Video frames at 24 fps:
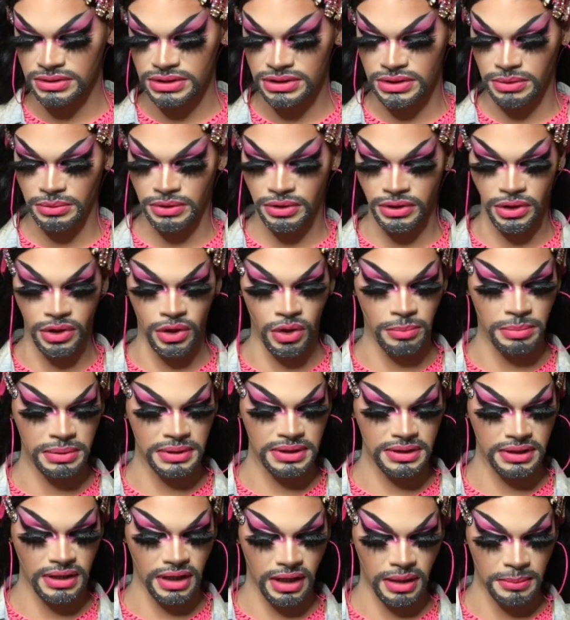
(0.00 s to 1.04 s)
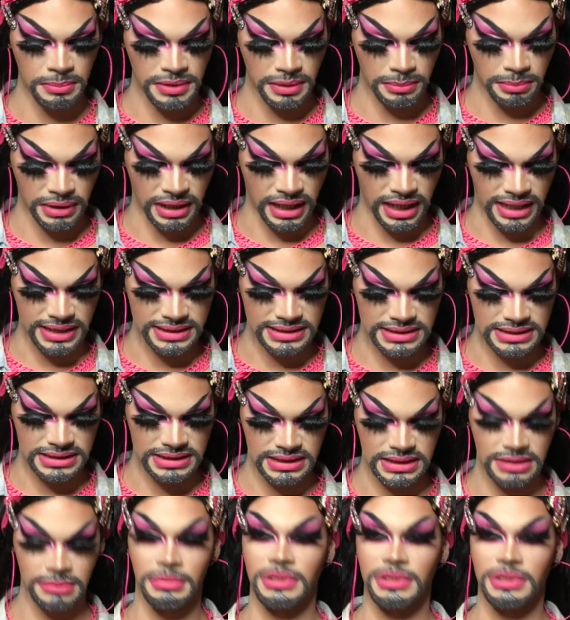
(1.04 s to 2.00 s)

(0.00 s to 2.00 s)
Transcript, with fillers: So we're gonna open up the plastic.